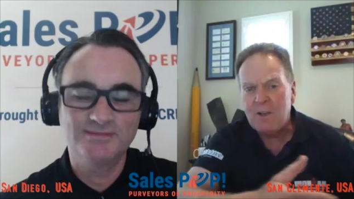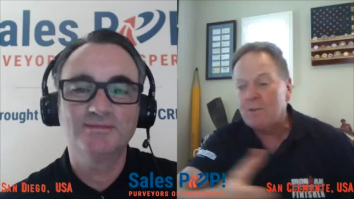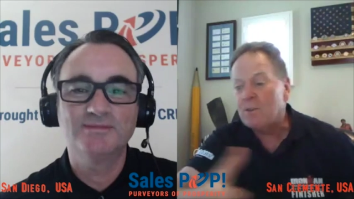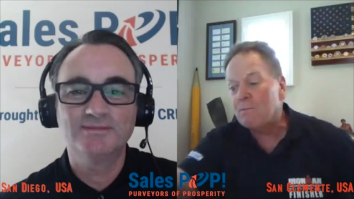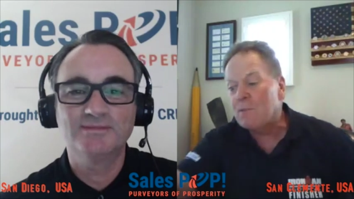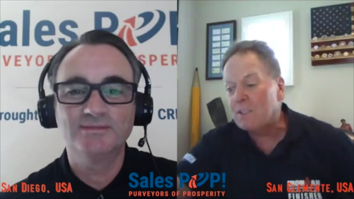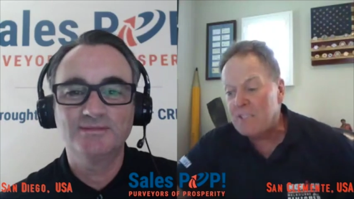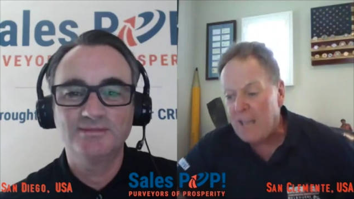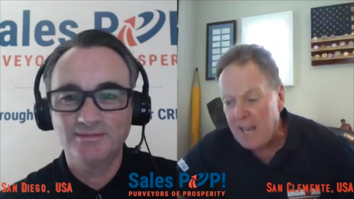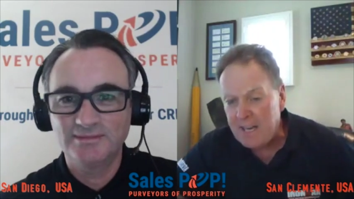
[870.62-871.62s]
Speaker 1: you know, the, the
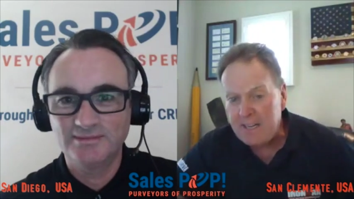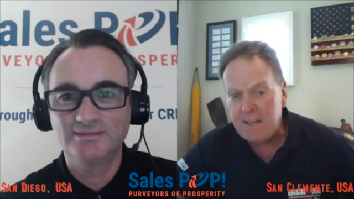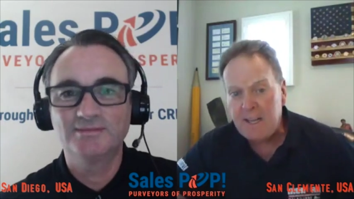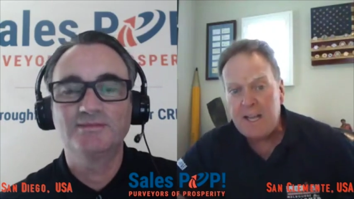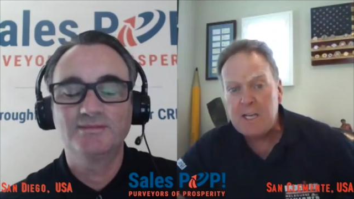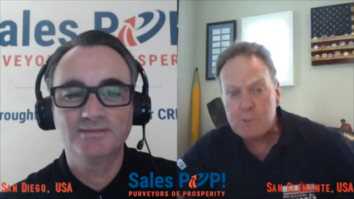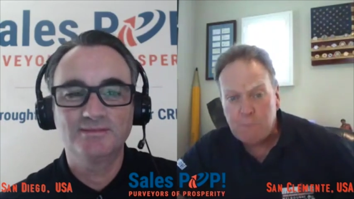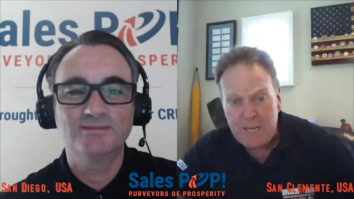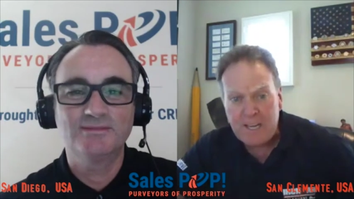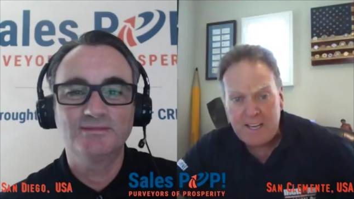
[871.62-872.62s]
ten
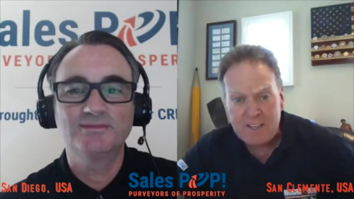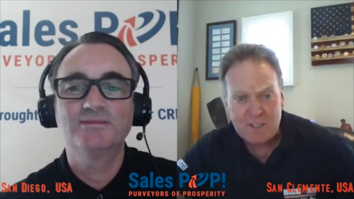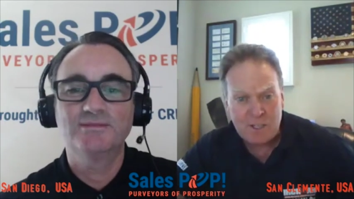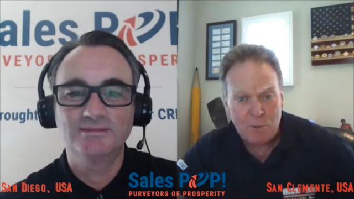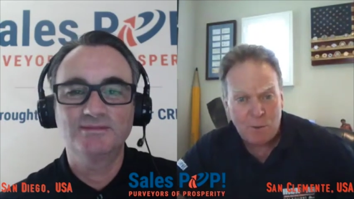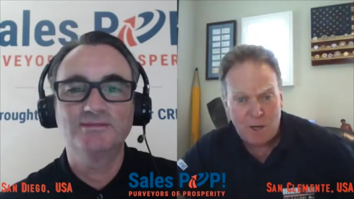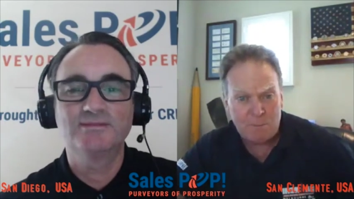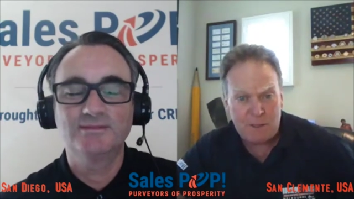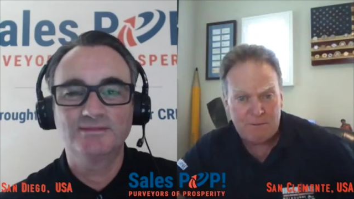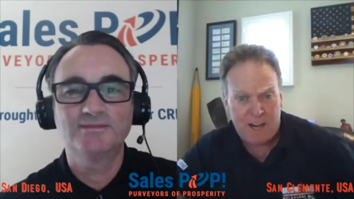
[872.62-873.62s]
H P As that you
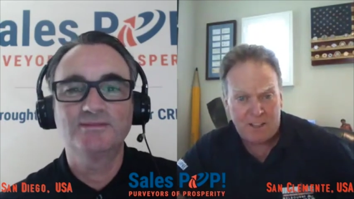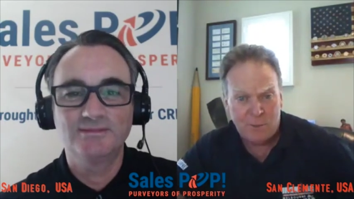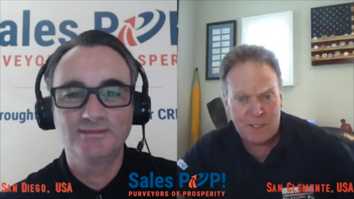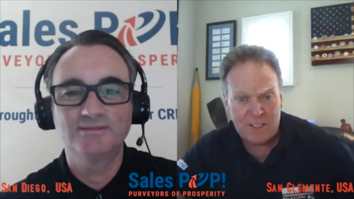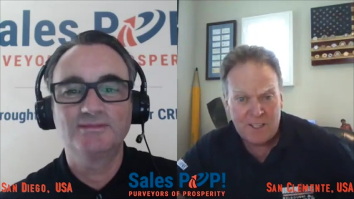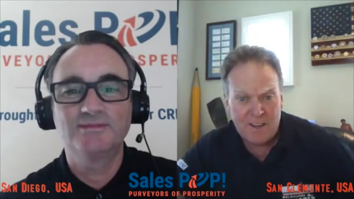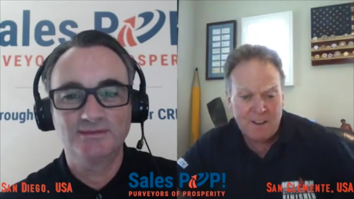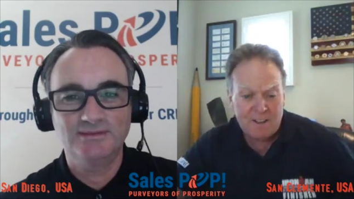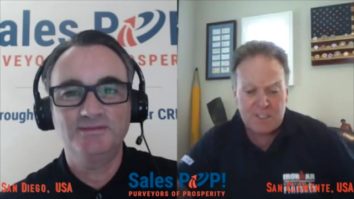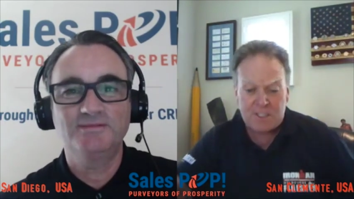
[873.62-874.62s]
ought to be following.
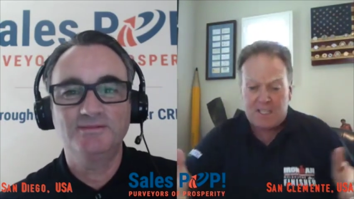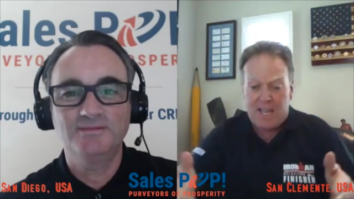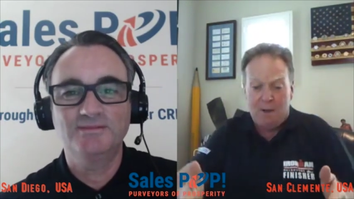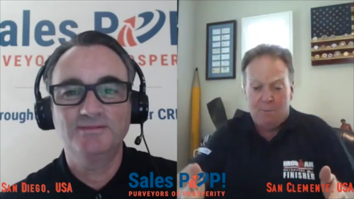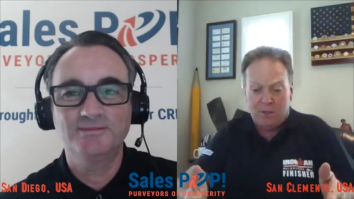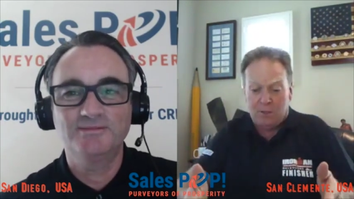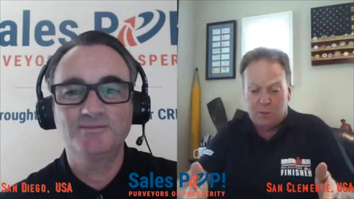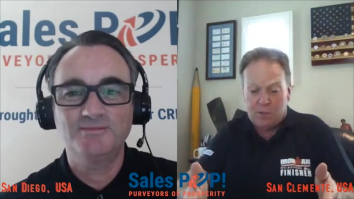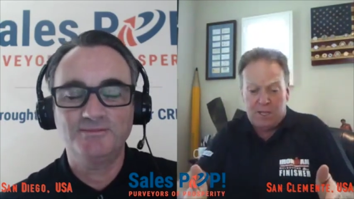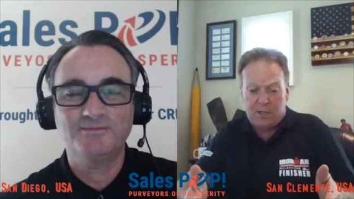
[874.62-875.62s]
Mm-hmm. Sit down with
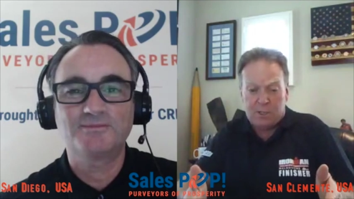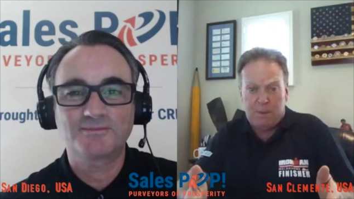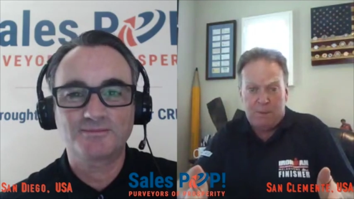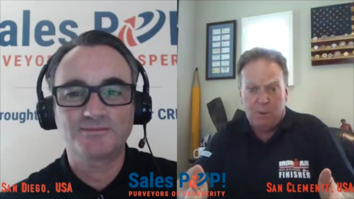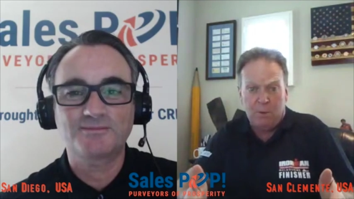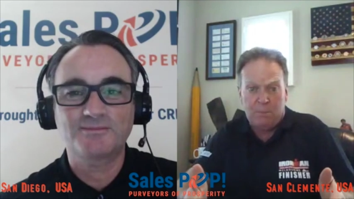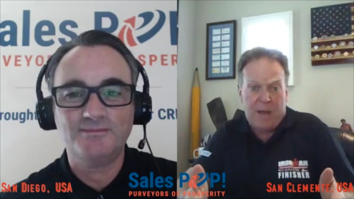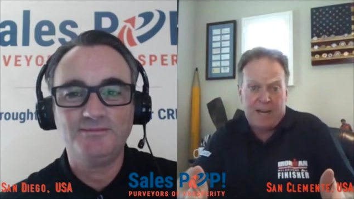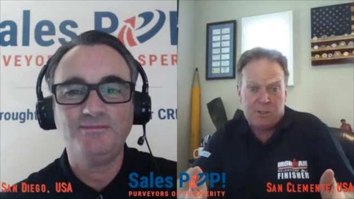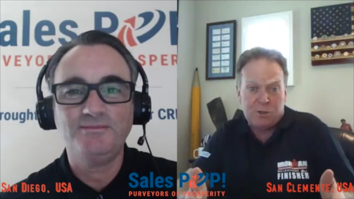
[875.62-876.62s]
your
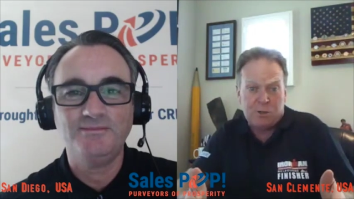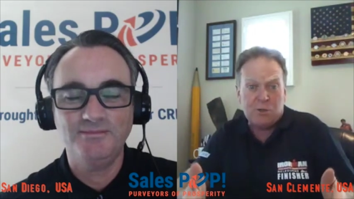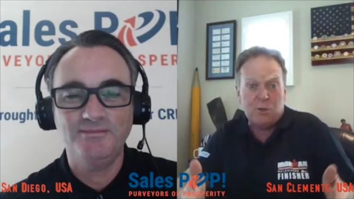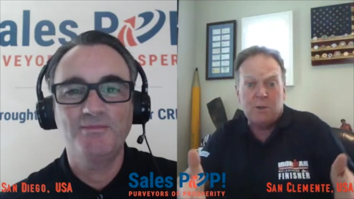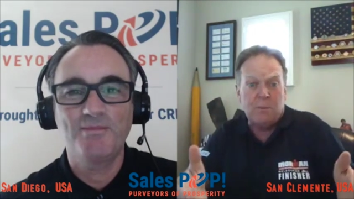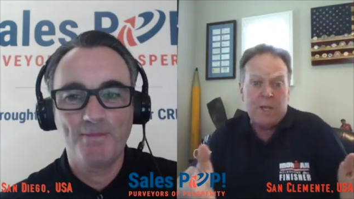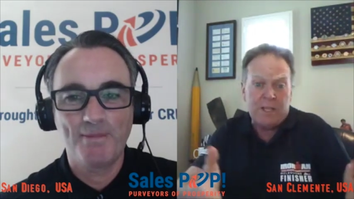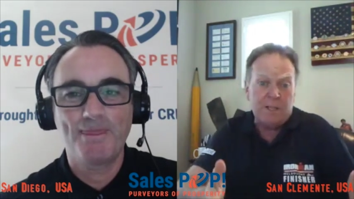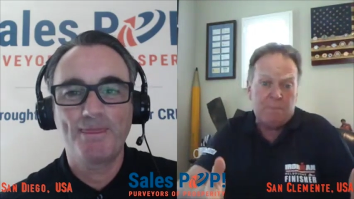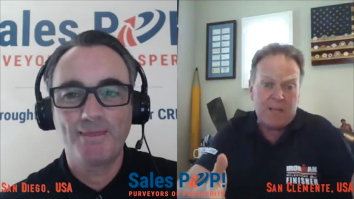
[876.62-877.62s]
salespeople, managers, on a
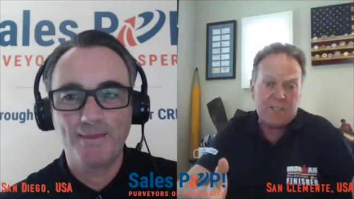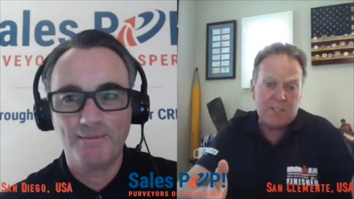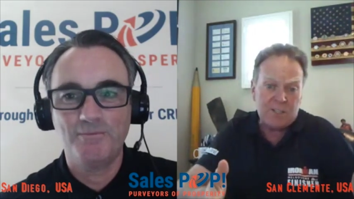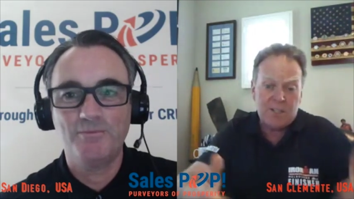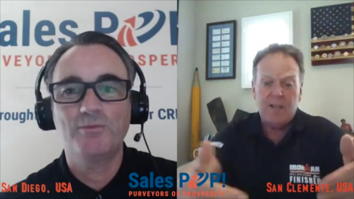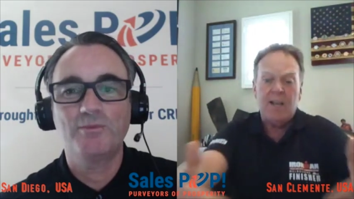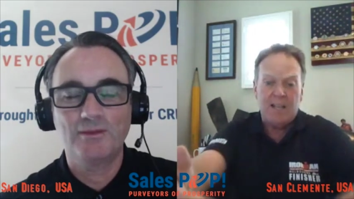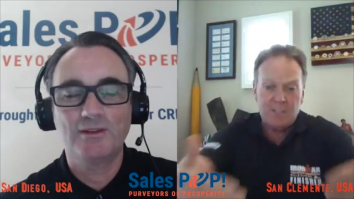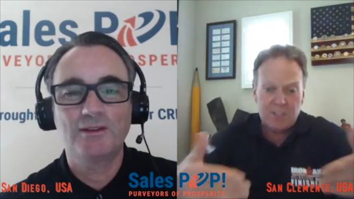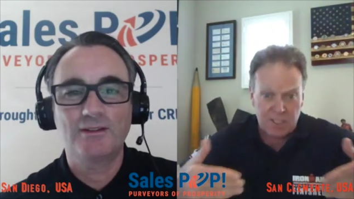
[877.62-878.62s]
weekly basis
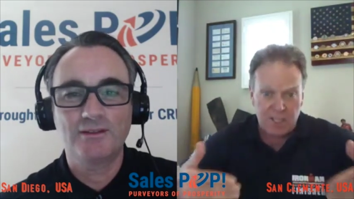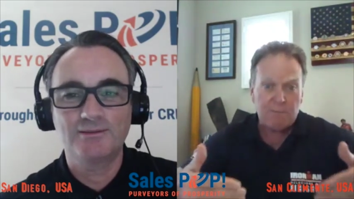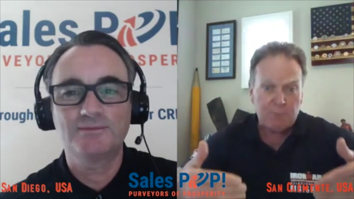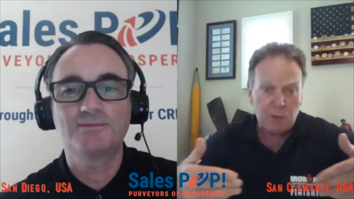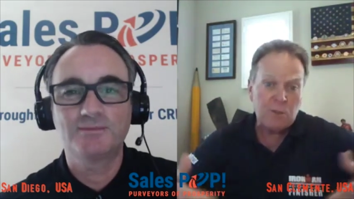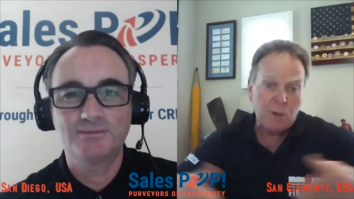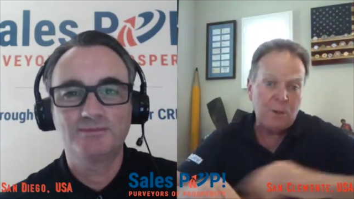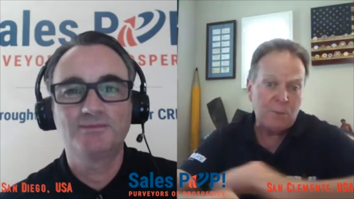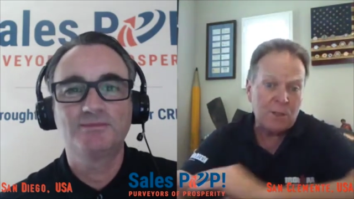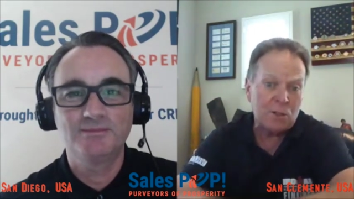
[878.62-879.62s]
and see if they're
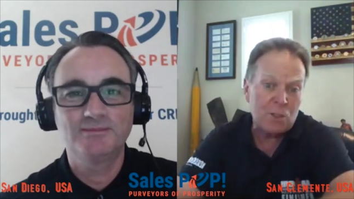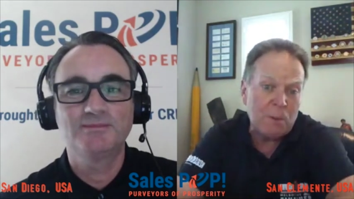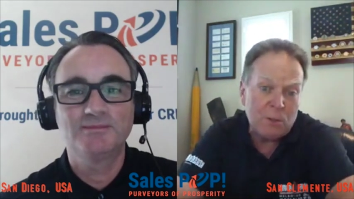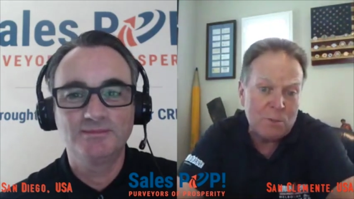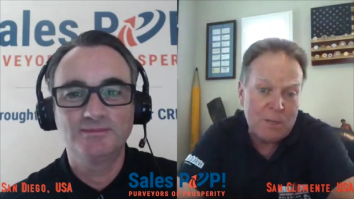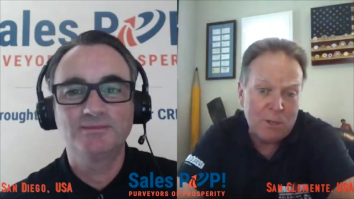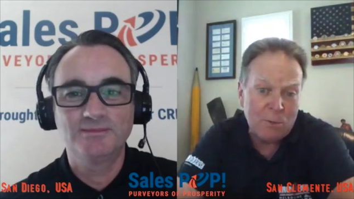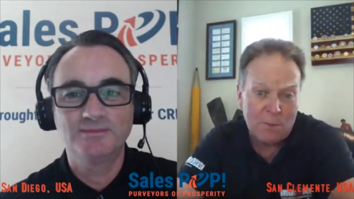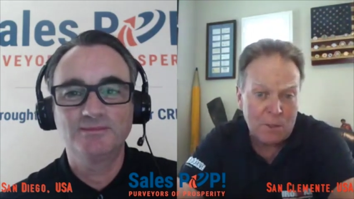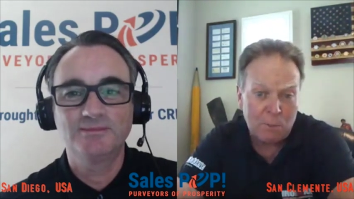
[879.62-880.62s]
doing what they're supposed to be
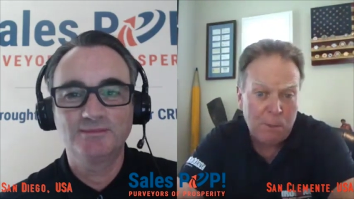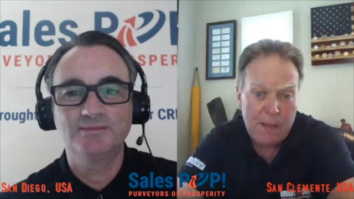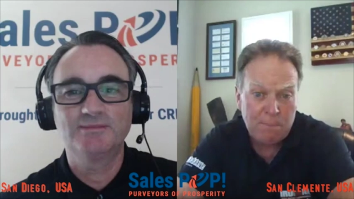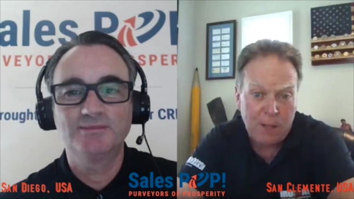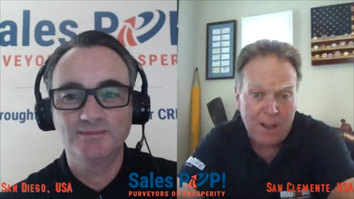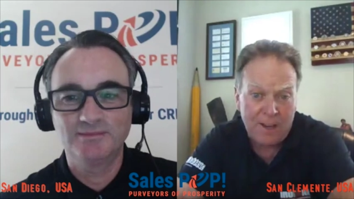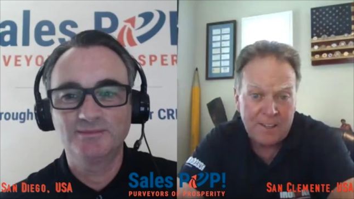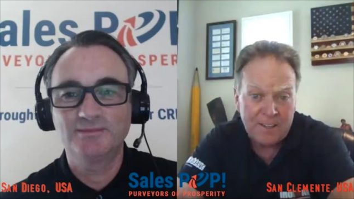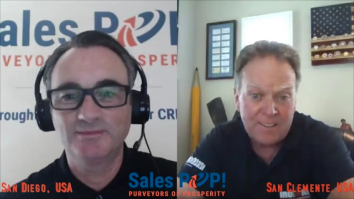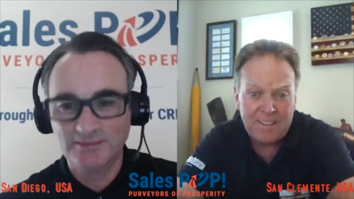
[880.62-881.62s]
doing with their
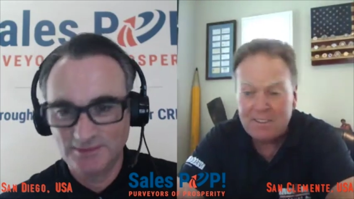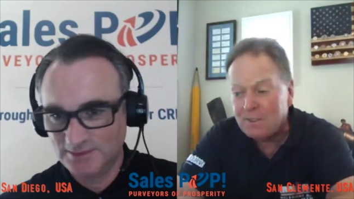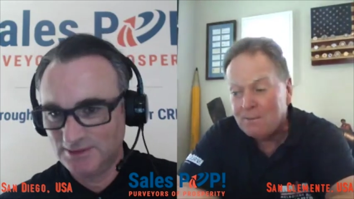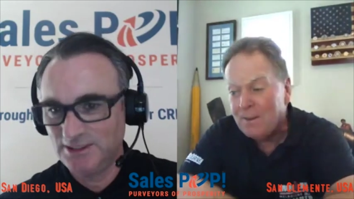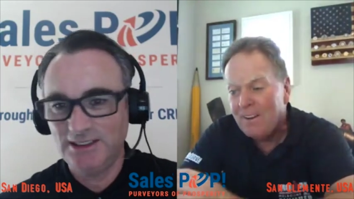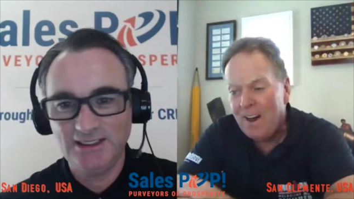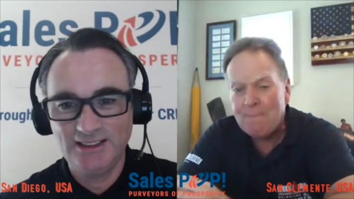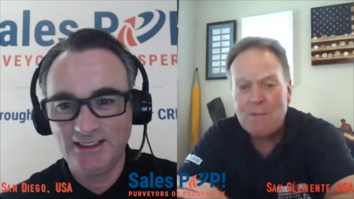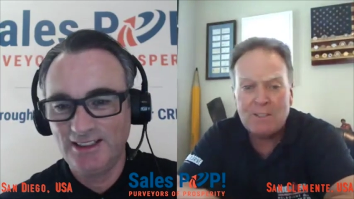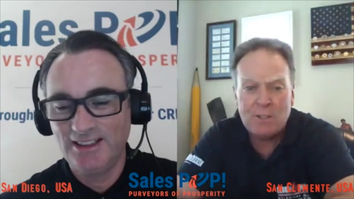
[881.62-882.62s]
pipeline. They, they, yeah.
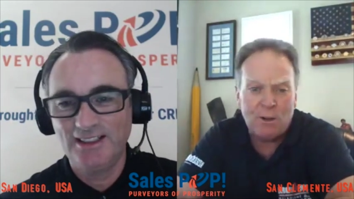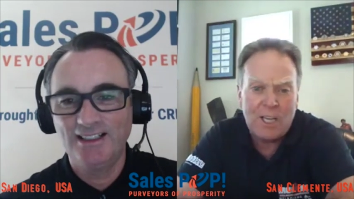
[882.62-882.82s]
I'm not